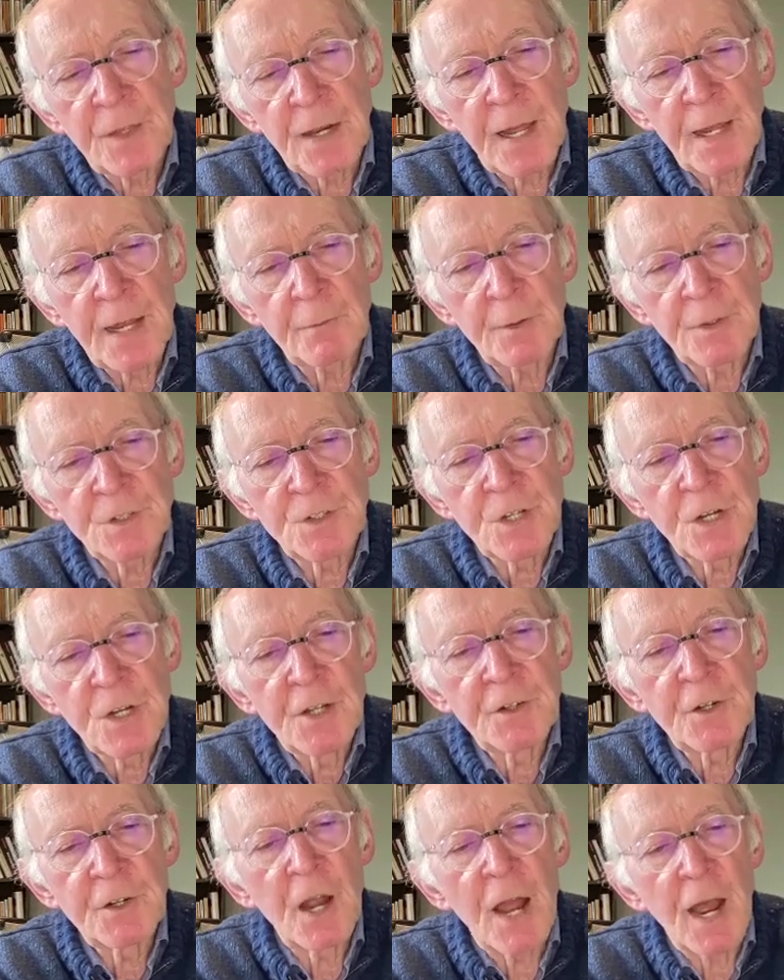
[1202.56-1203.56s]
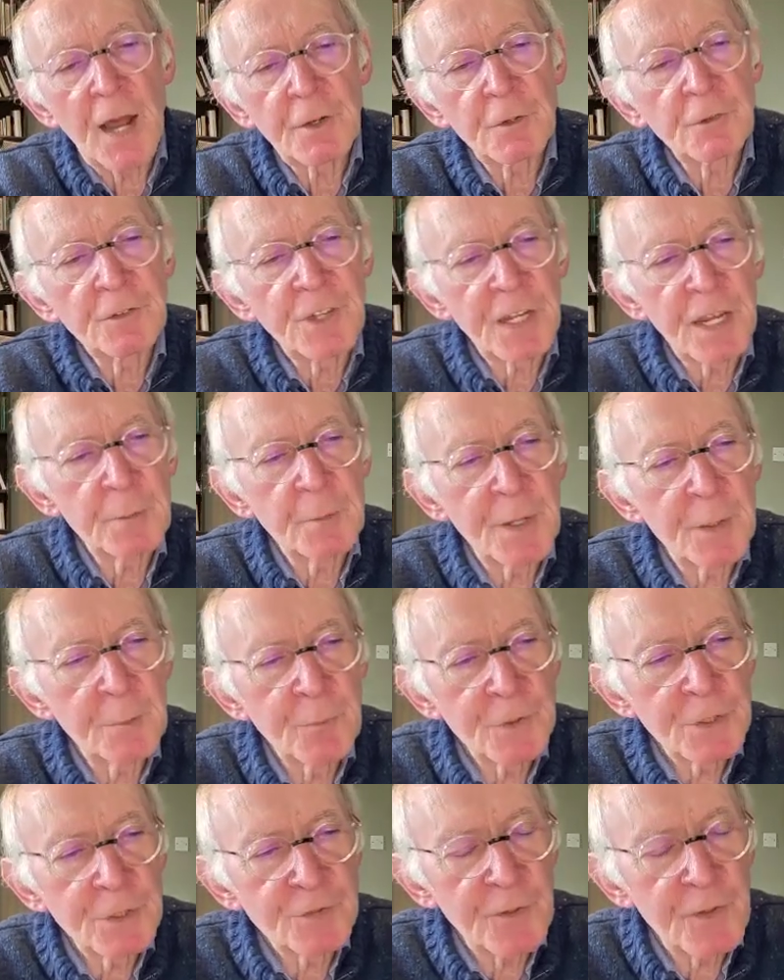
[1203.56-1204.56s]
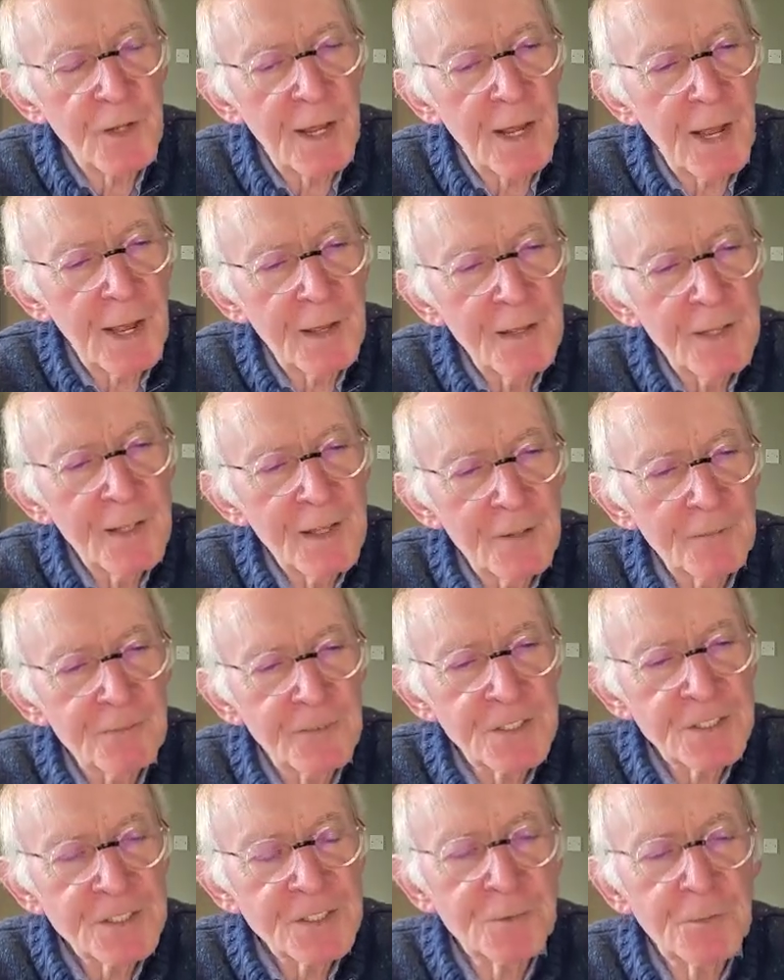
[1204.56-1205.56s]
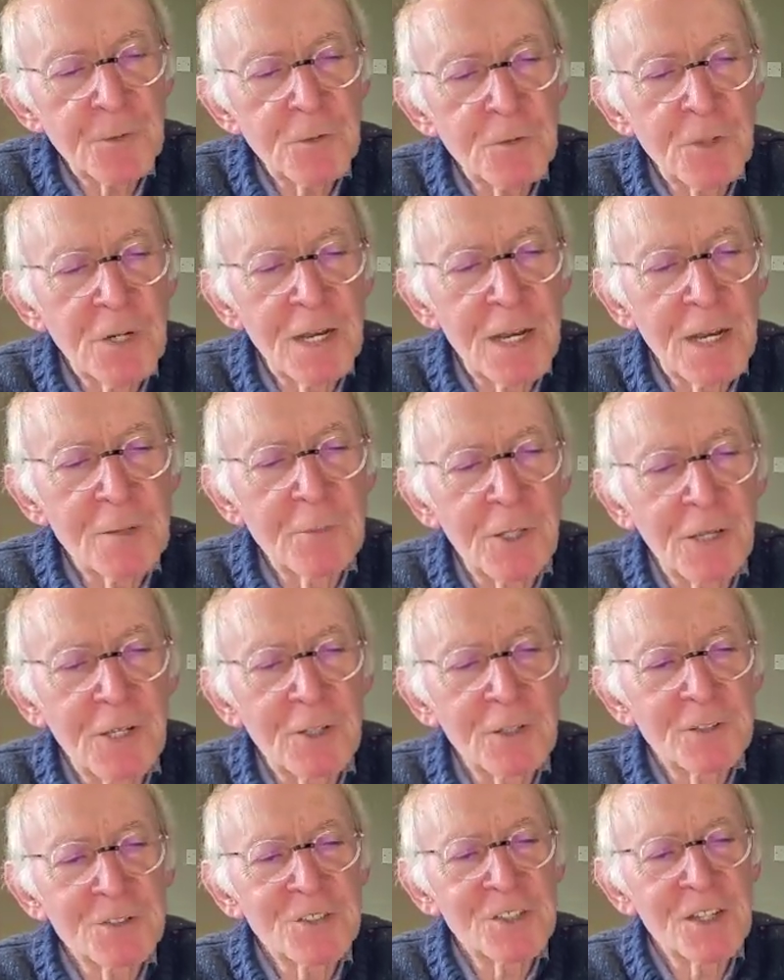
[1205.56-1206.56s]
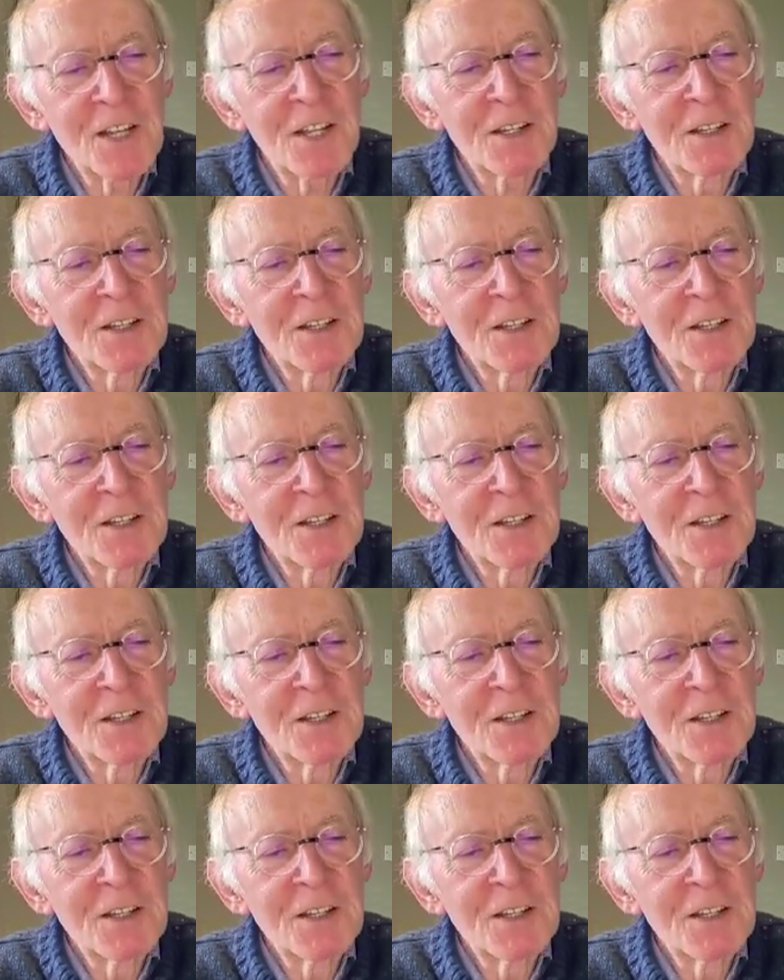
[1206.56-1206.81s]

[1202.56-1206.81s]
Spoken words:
the language. Now, I don't think he made much of a fist of it, really, because